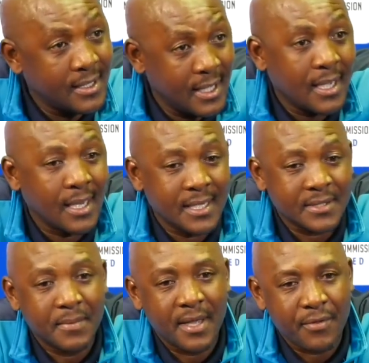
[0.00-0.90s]
Yeah,
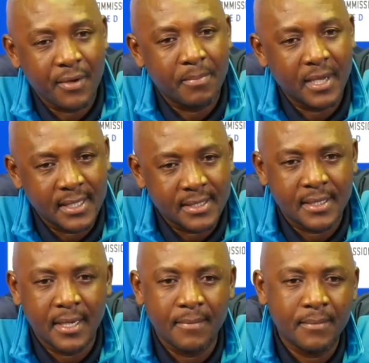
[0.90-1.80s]
last month we played
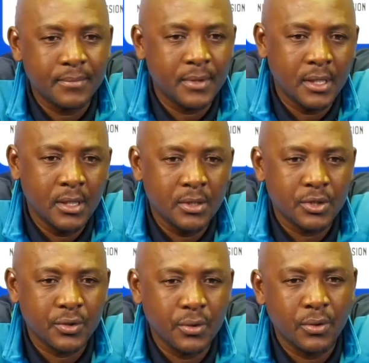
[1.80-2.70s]
them,
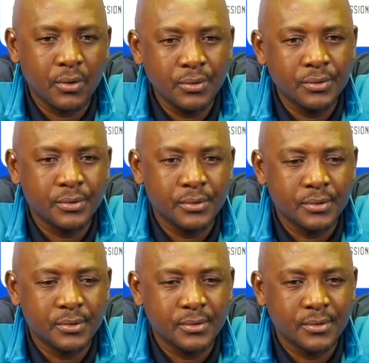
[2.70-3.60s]
so
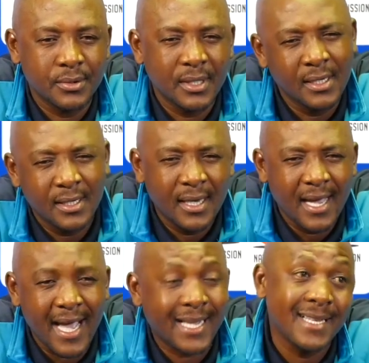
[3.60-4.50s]

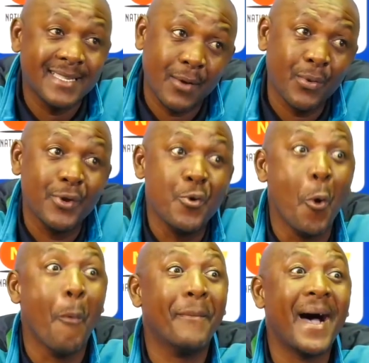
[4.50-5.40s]
I can't say we
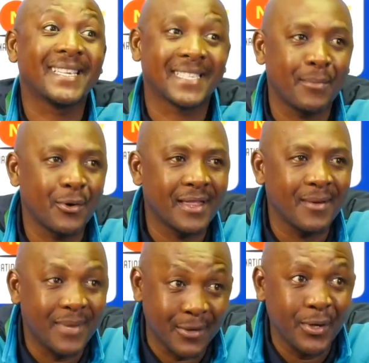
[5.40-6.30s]
know much about
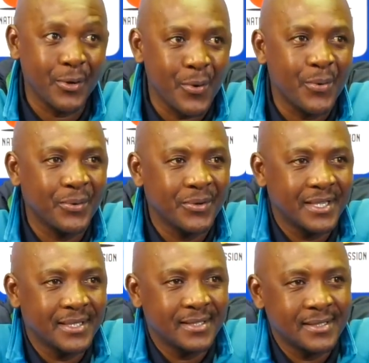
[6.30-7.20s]
them, but we know.
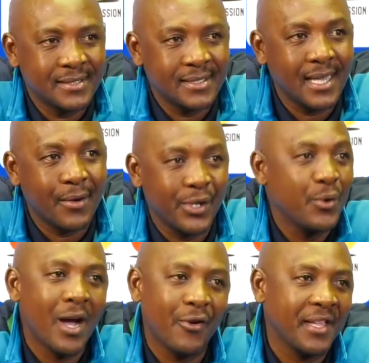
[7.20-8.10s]
Yeah, we
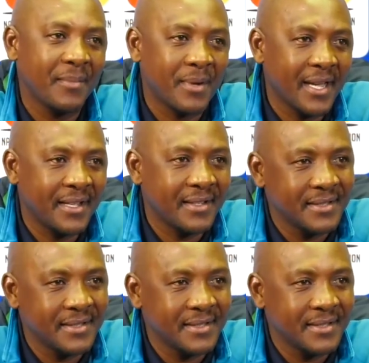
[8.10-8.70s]
know how they play.